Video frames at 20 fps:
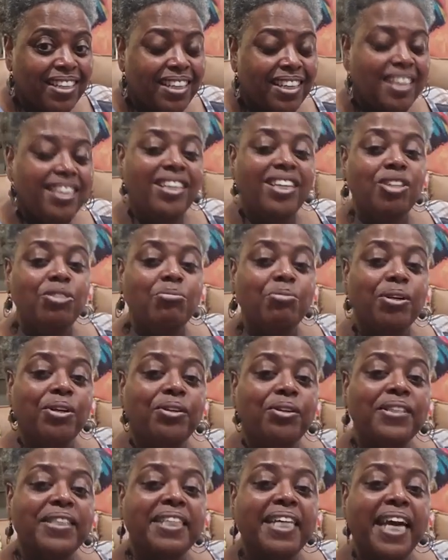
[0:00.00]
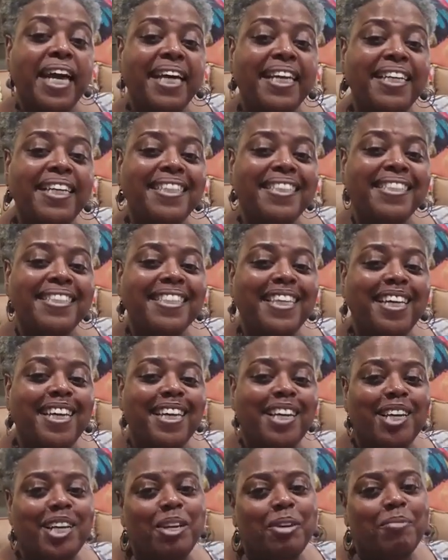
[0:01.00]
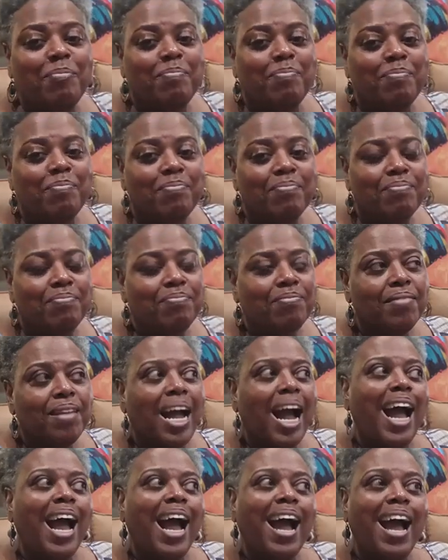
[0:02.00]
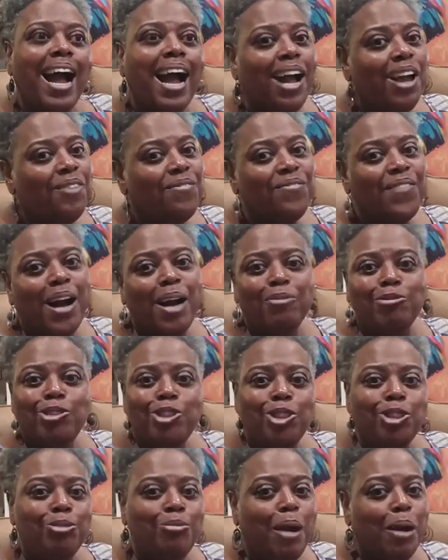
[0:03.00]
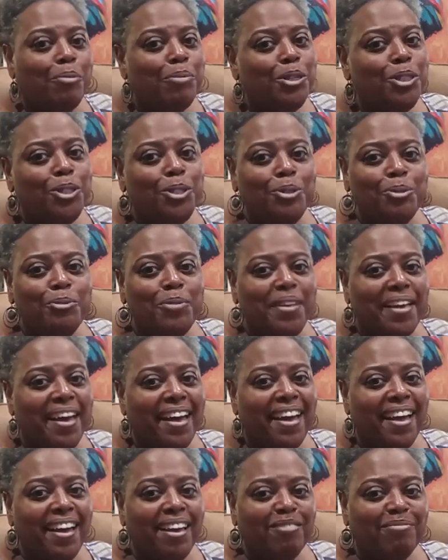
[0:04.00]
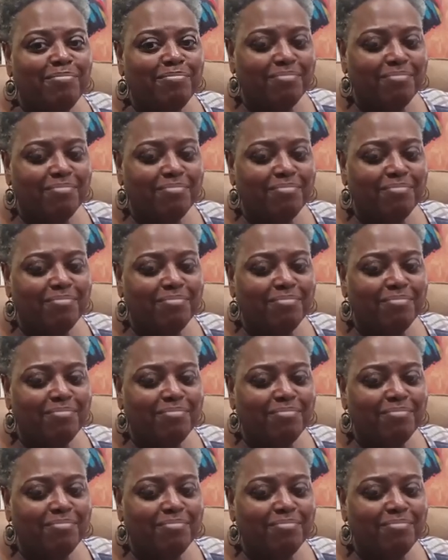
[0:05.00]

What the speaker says: In other words, Canada said, if I was you, I wouldn't do that.